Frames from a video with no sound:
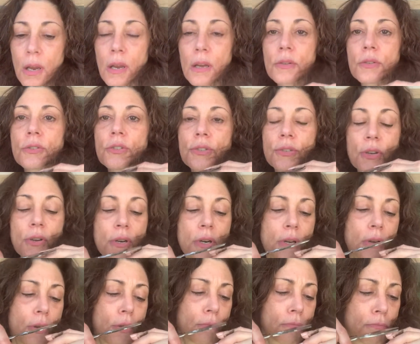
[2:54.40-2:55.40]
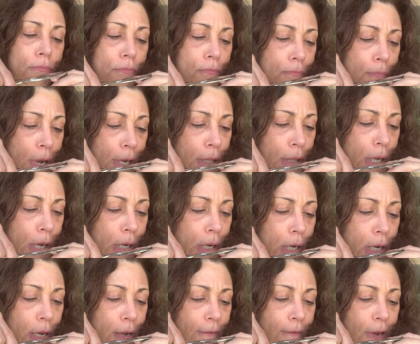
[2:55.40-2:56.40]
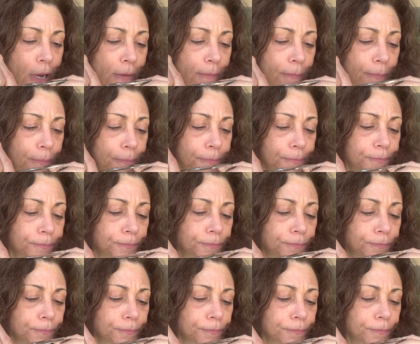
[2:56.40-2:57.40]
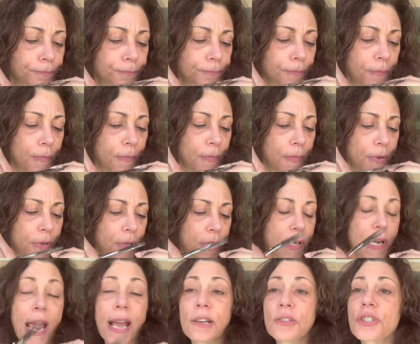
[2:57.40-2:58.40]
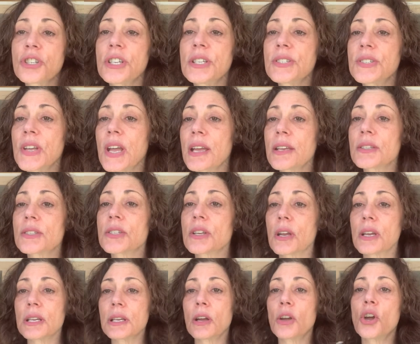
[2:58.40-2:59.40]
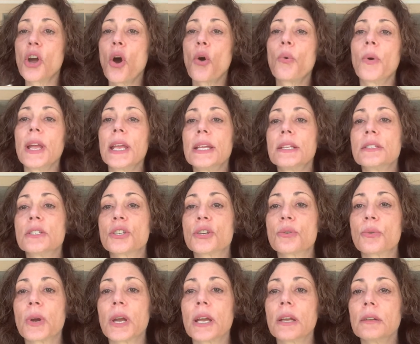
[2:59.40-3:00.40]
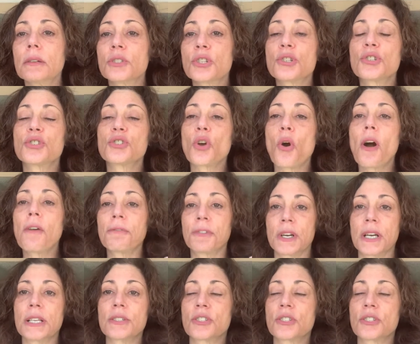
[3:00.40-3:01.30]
I'm just gonna make that even. Now she says, go into it to soften it